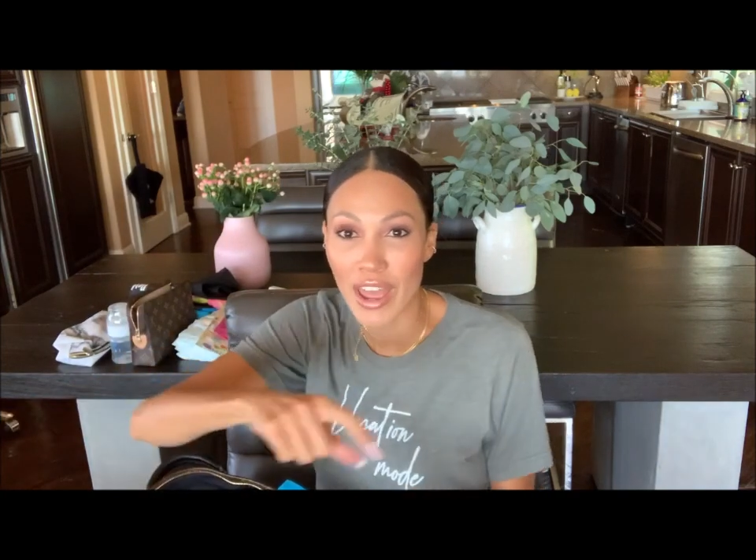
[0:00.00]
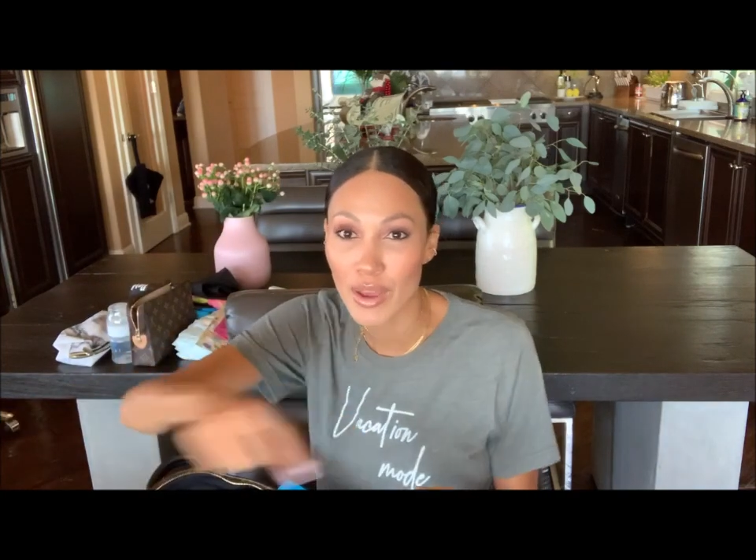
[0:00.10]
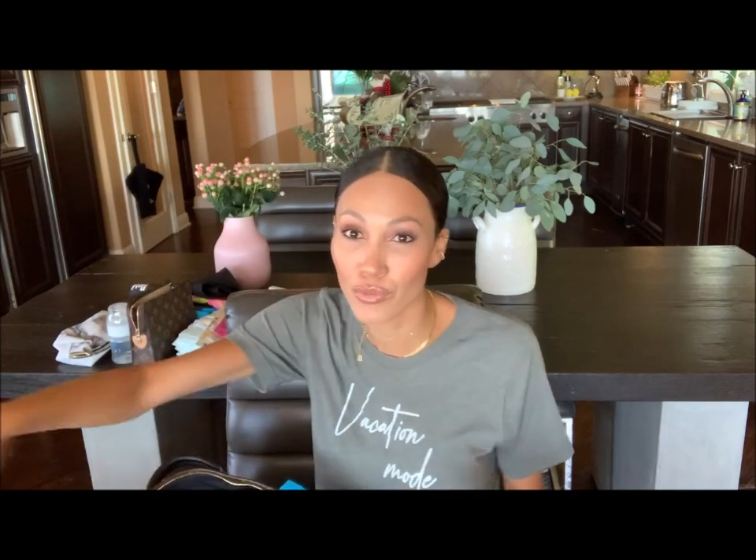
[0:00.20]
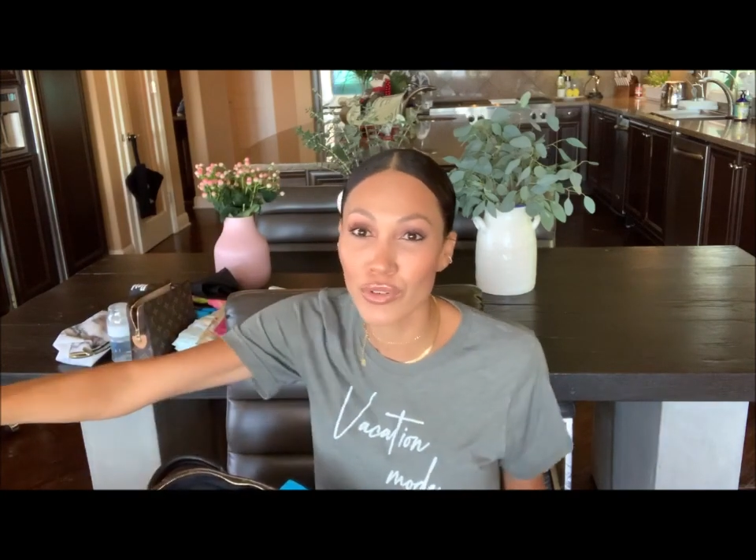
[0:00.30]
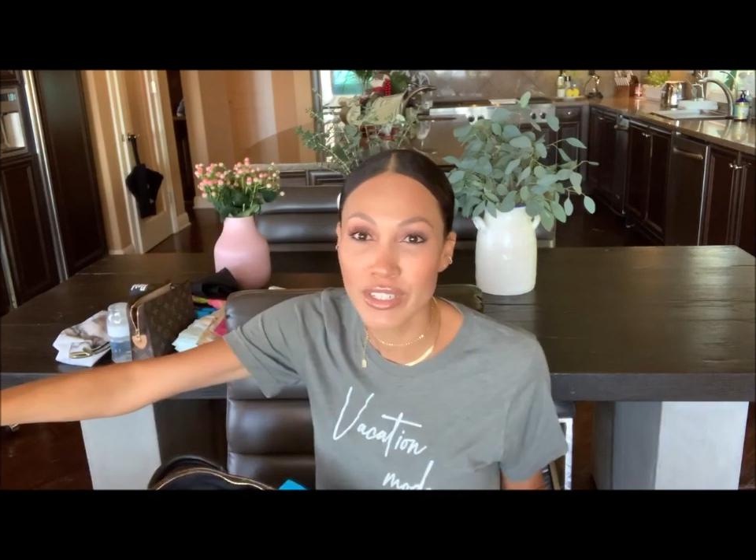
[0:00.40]

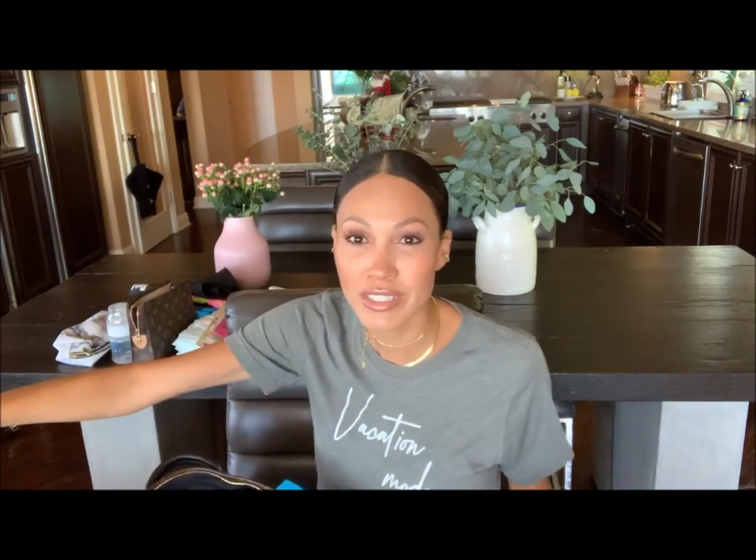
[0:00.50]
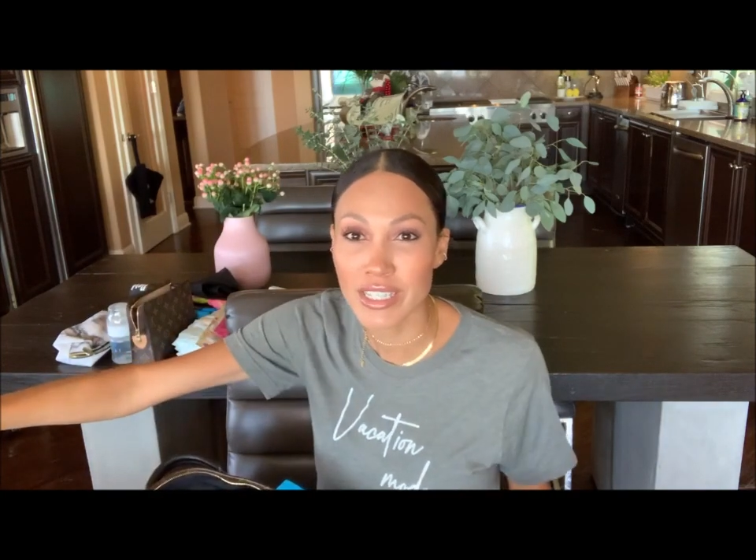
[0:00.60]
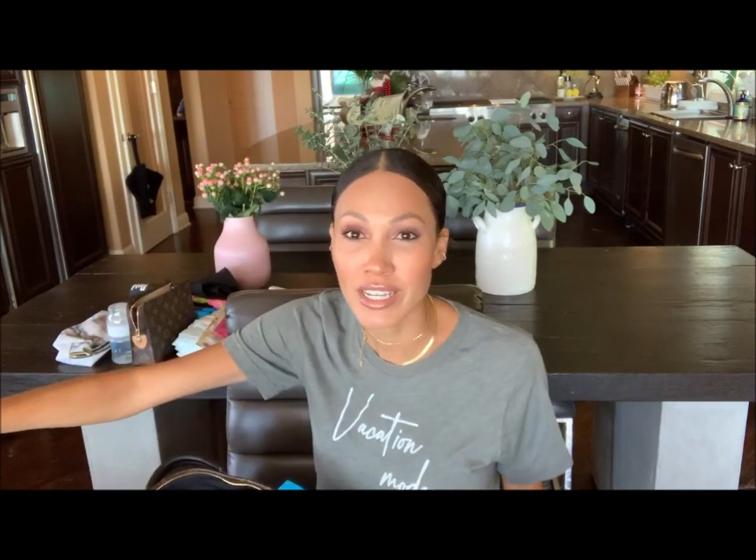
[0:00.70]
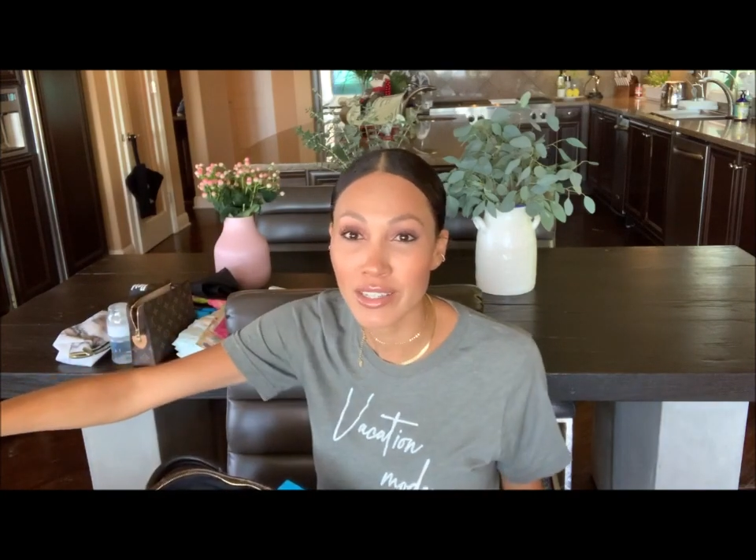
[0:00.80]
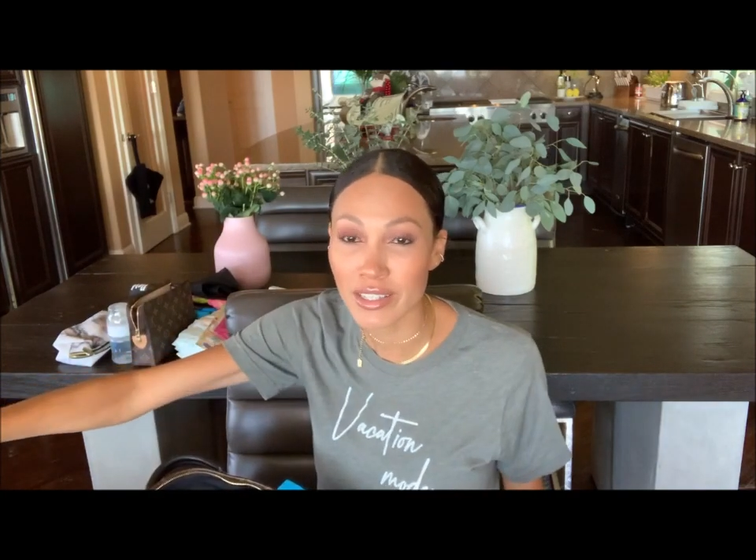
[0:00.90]
every
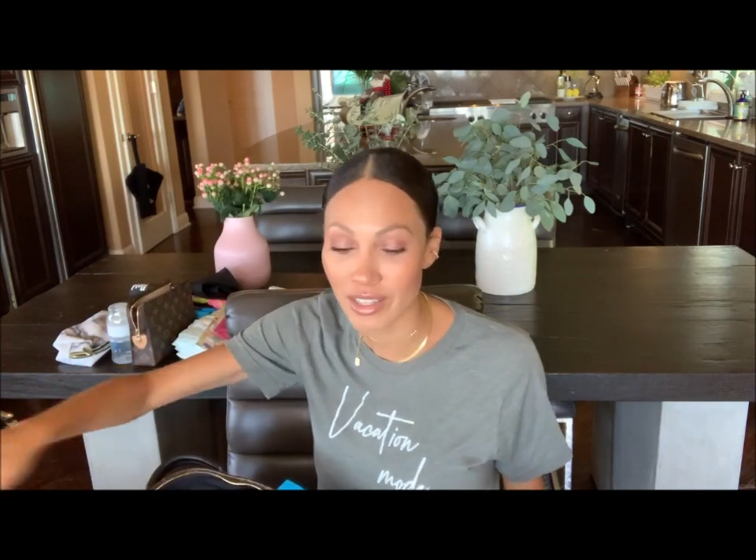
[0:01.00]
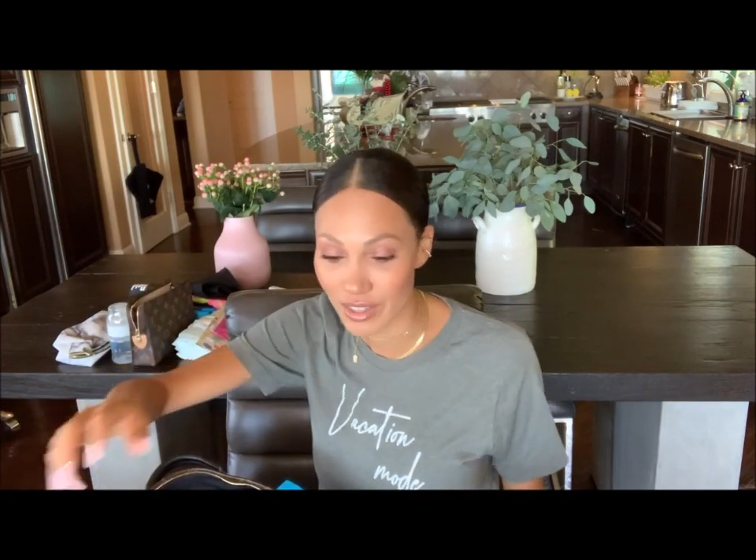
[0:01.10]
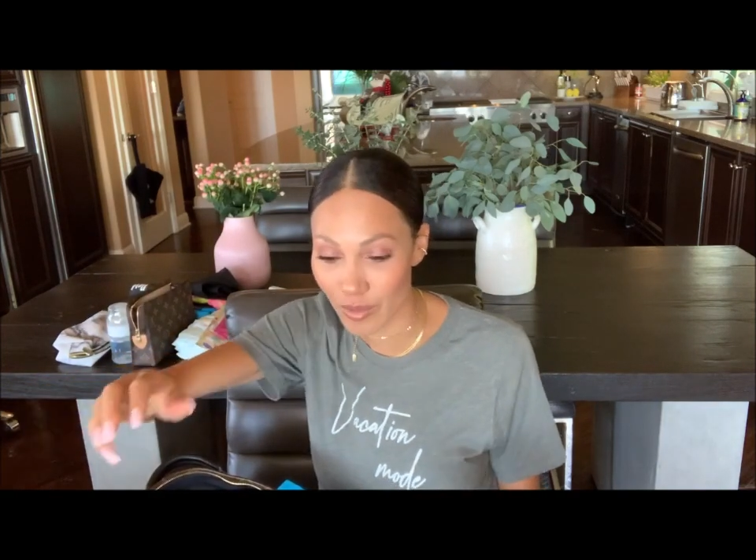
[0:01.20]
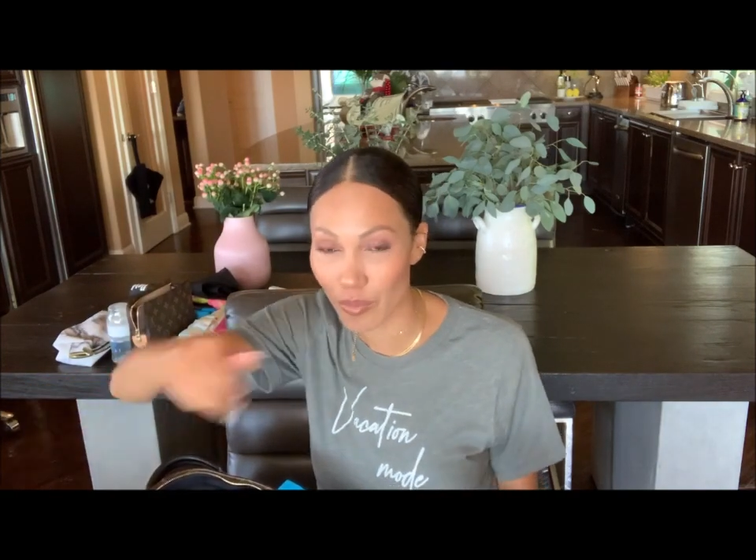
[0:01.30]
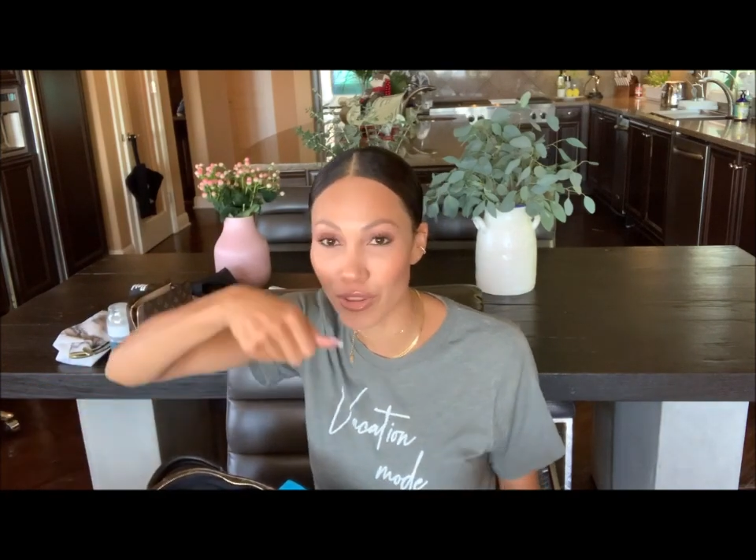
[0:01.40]
seat in
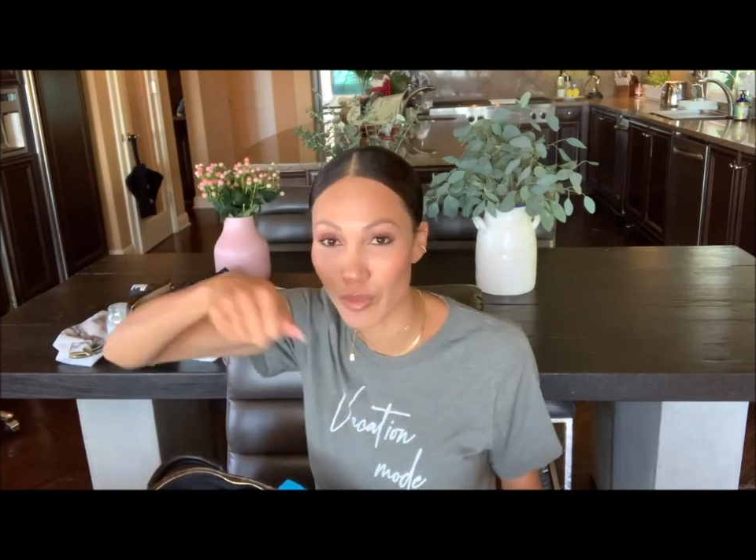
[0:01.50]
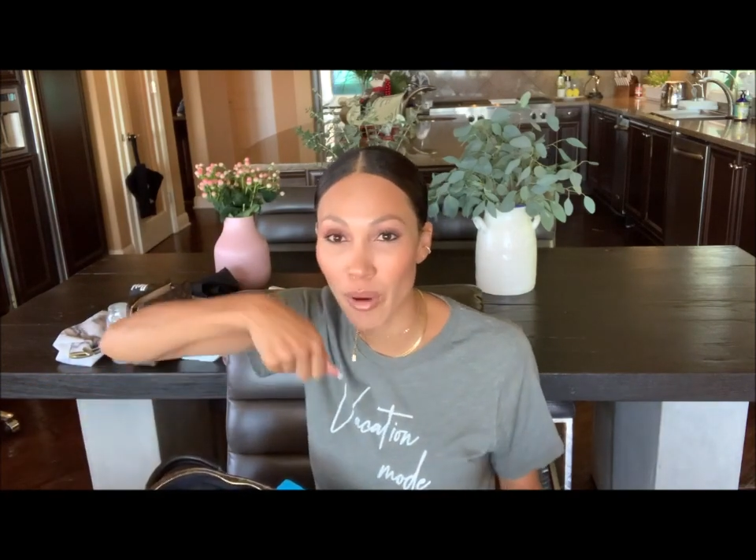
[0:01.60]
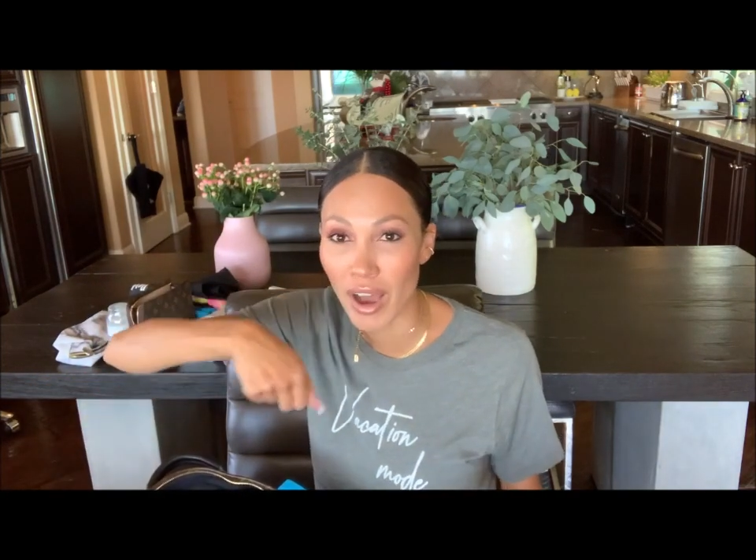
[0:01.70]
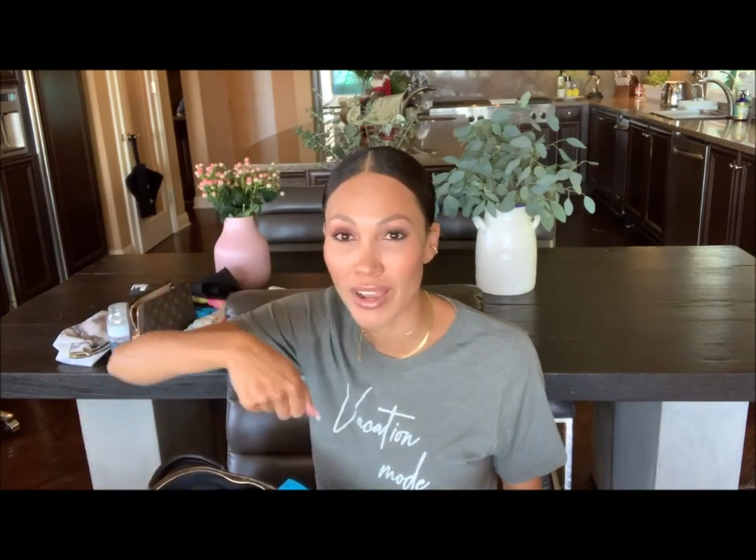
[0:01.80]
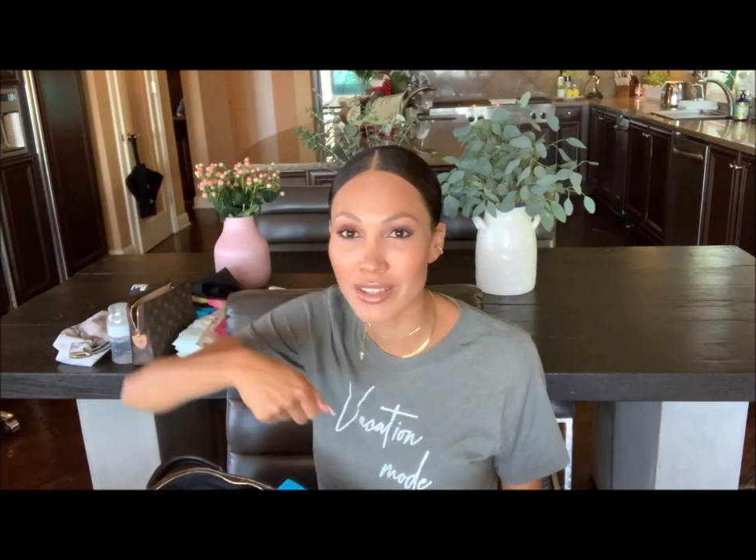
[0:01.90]
the
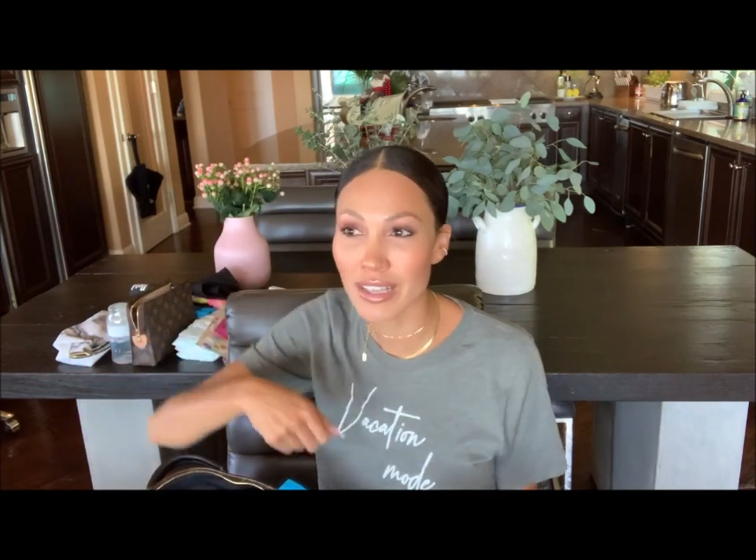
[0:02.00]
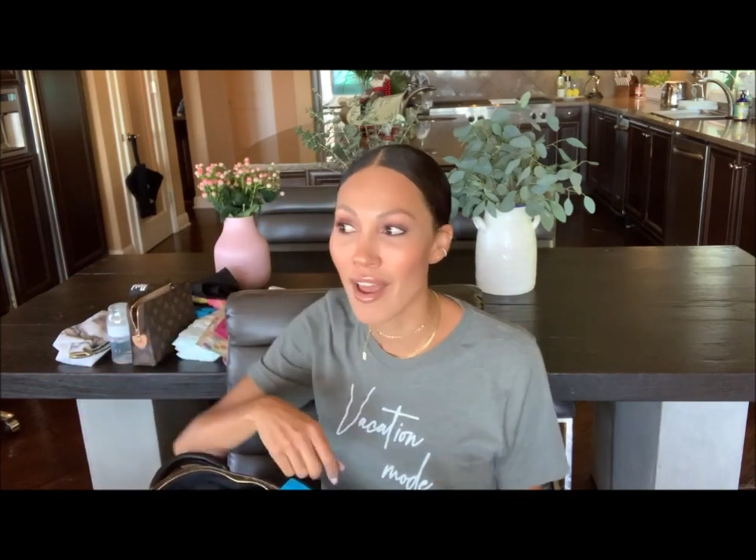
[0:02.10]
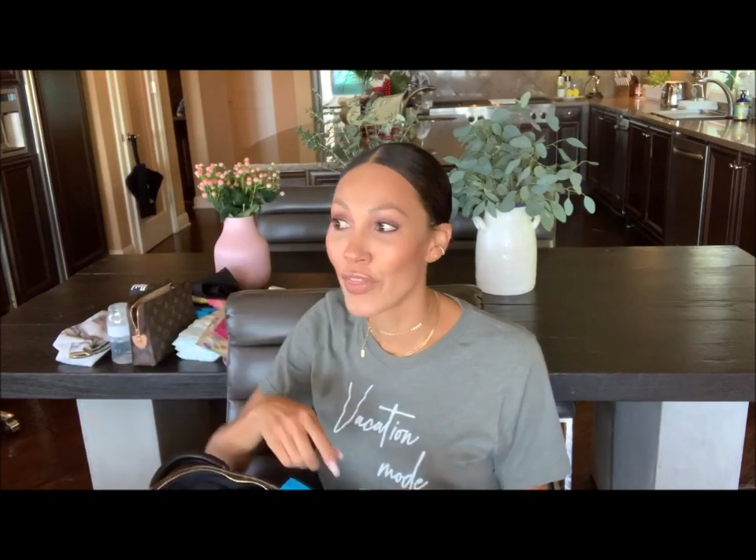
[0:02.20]
pockets,